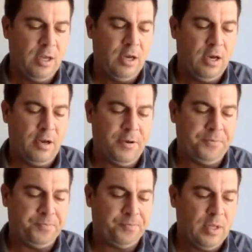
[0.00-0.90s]

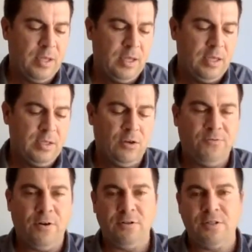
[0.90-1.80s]
So
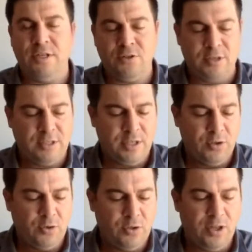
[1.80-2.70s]
false interest,
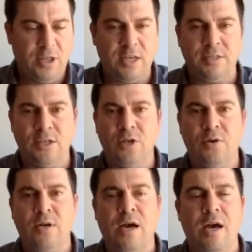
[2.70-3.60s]
the things that you
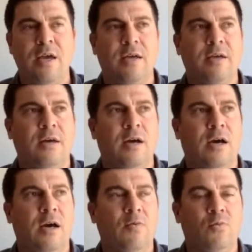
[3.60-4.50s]
and I
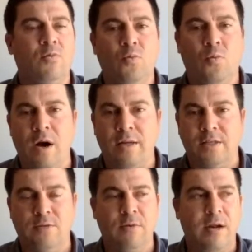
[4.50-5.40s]
would
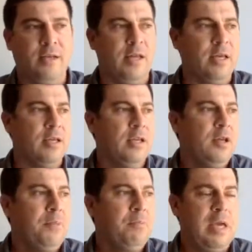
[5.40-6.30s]
want, right? Like
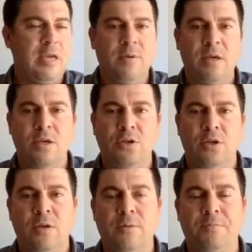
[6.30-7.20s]
maybe
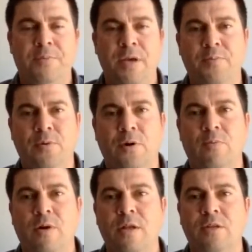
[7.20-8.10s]
people are
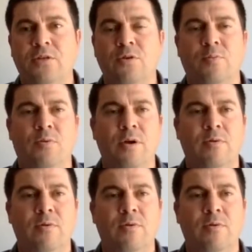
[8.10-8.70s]
running to a point